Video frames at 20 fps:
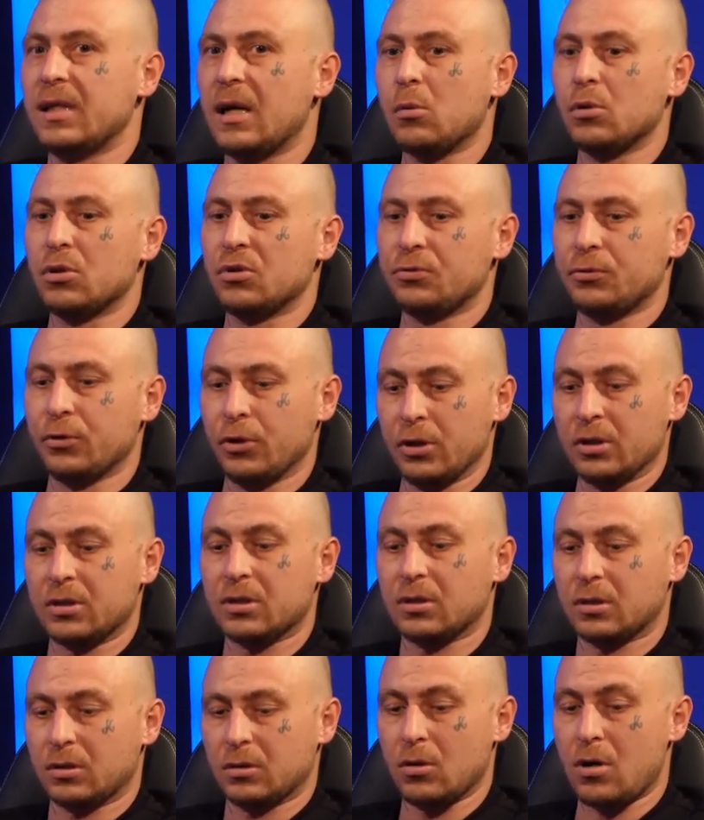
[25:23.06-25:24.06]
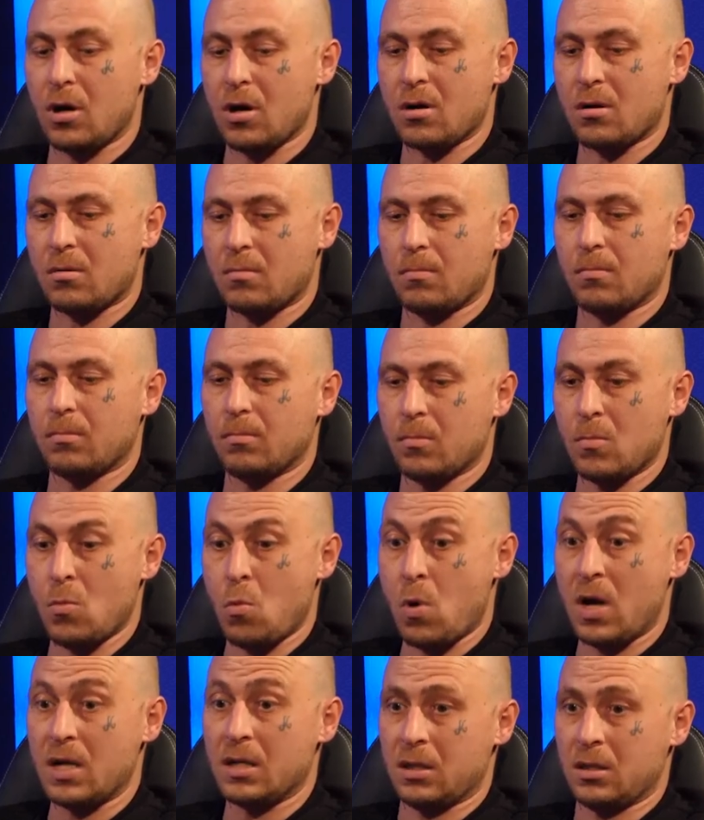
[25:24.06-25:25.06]
But they were the first, like,
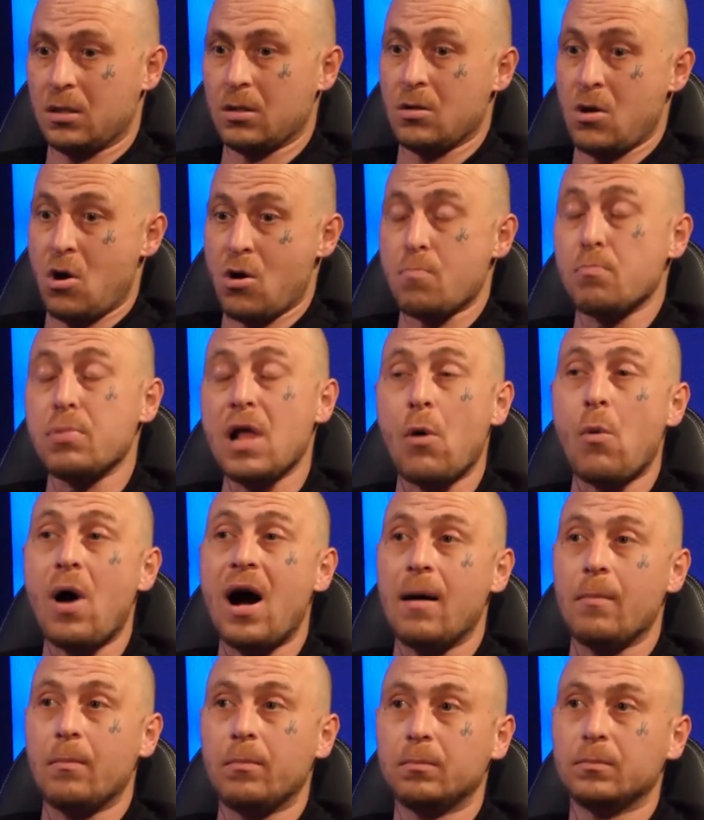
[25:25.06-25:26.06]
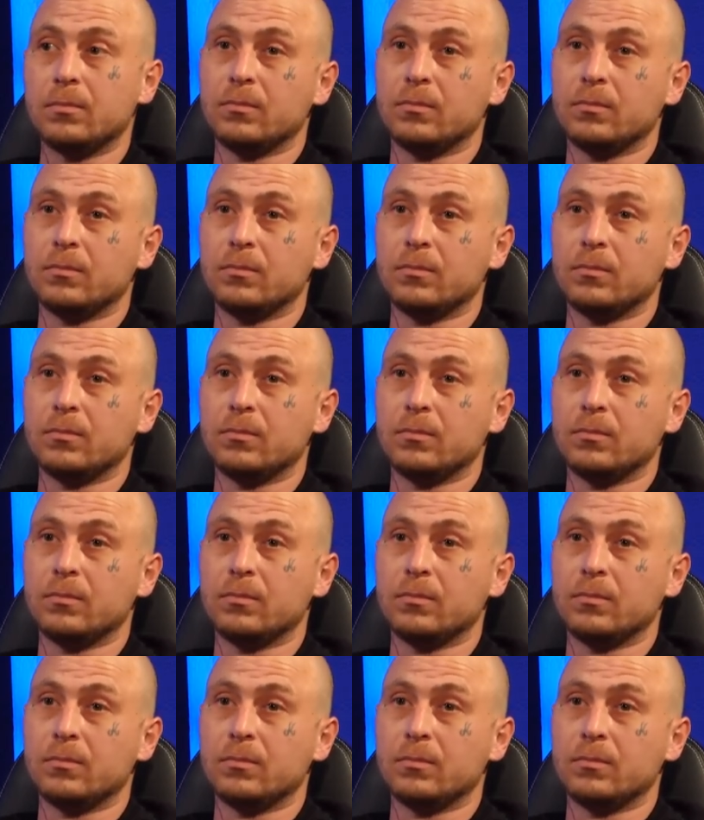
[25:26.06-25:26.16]
ones to, like, blow up.